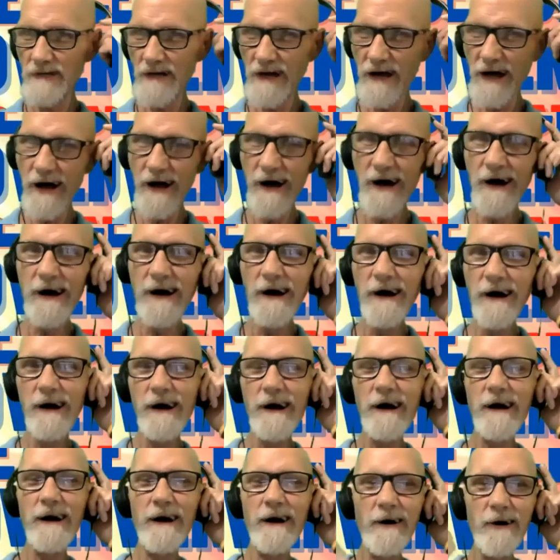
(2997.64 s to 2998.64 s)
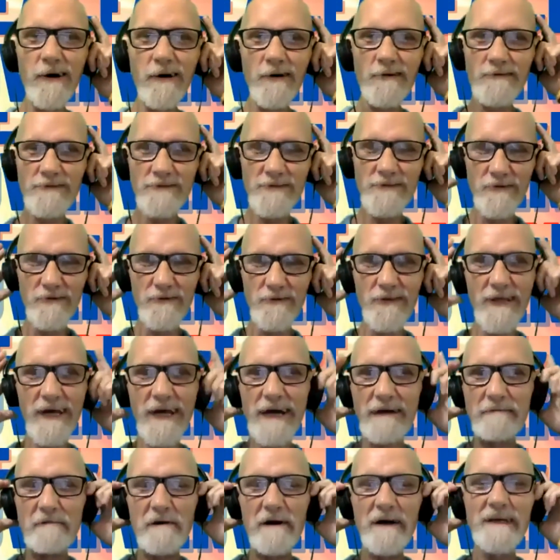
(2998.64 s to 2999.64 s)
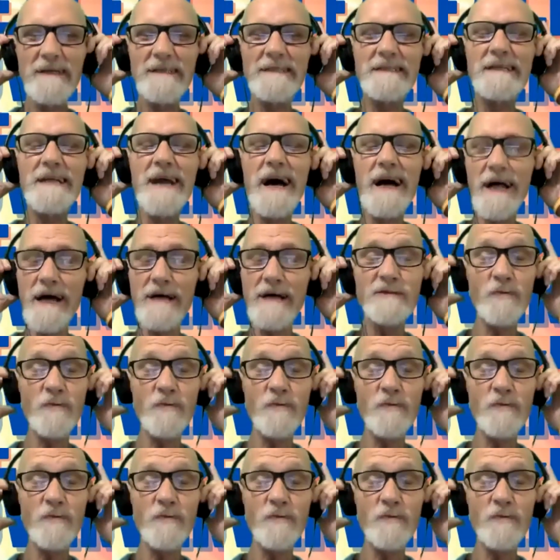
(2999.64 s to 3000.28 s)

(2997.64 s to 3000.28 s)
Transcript: Oh, so Ligma is not, that's